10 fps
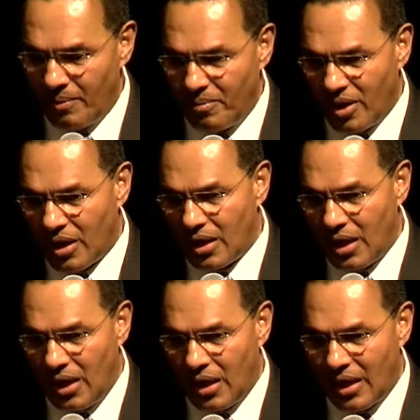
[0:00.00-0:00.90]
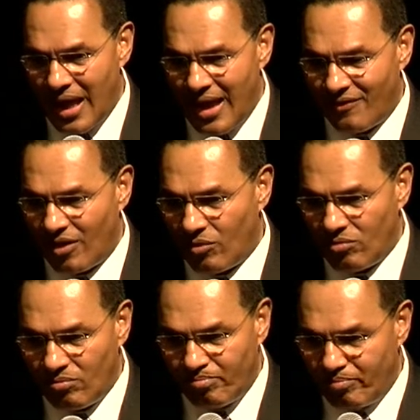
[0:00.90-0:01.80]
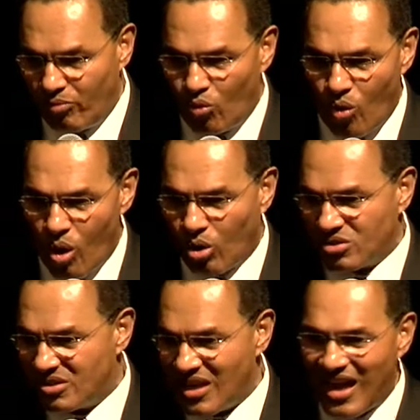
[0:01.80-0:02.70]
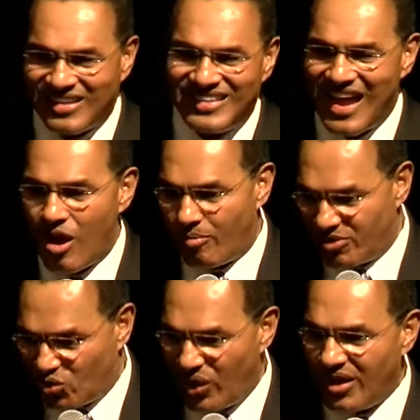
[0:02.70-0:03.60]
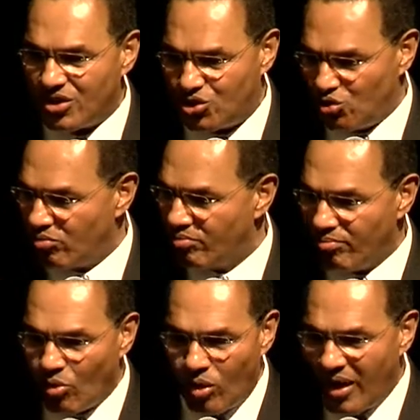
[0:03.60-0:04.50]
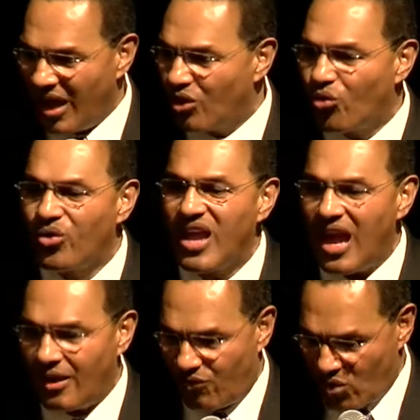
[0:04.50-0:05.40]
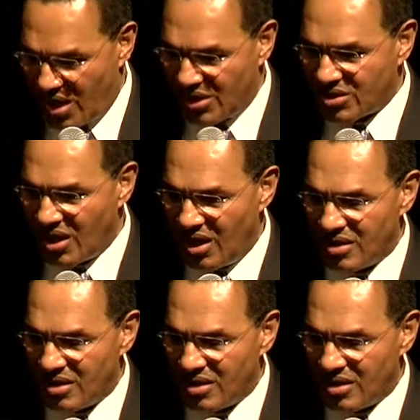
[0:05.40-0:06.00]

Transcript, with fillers: but in having walls knocked down between the two more in creative ways.